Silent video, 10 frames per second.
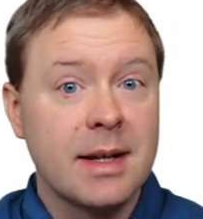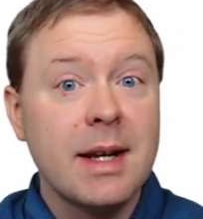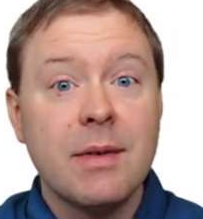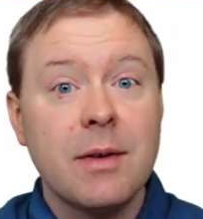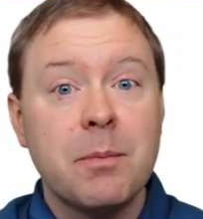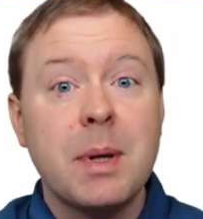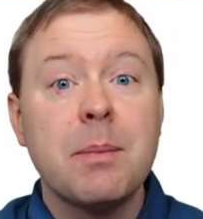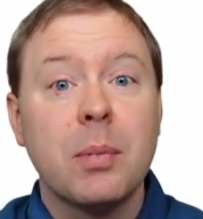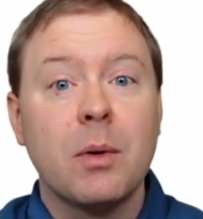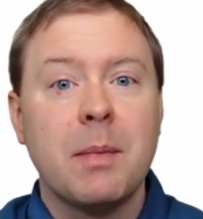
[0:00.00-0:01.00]
even if
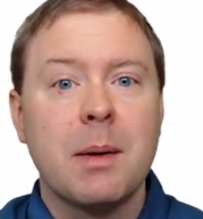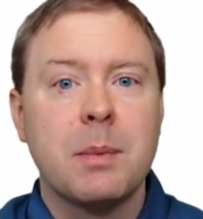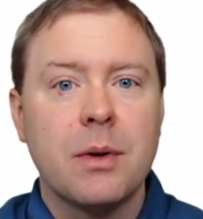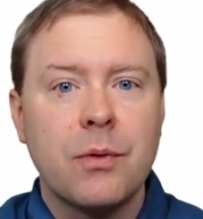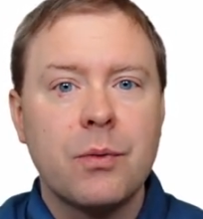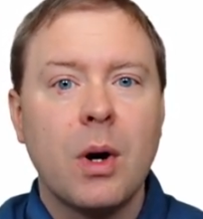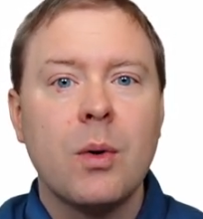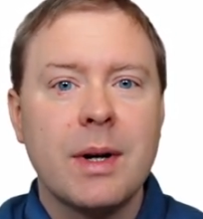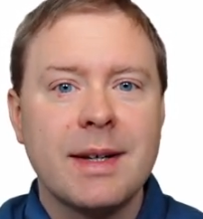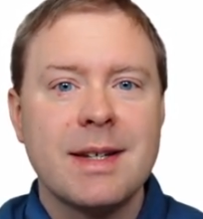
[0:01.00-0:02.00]
people might be
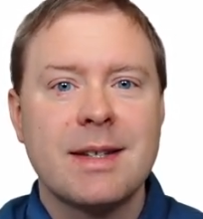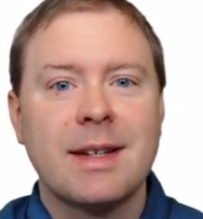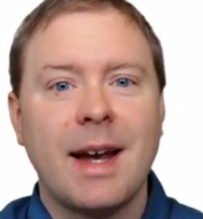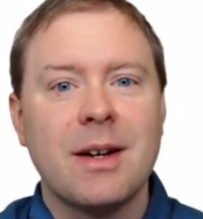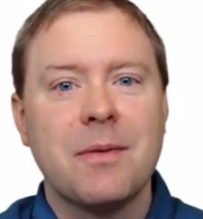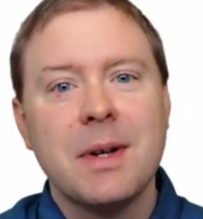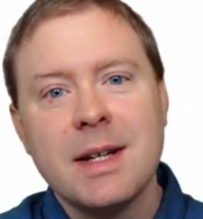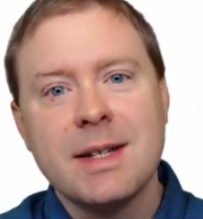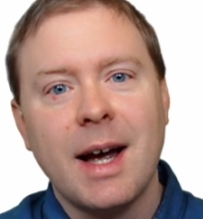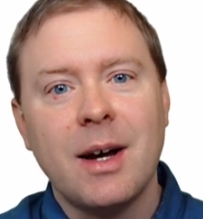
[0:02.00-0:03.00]
throwing this kind of
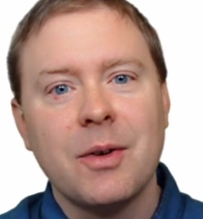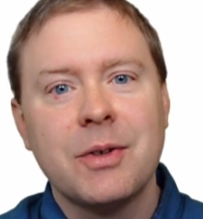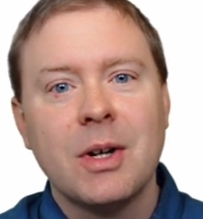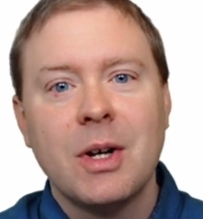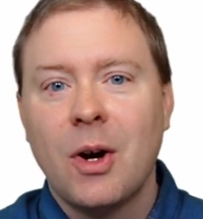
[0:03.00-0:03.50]
things out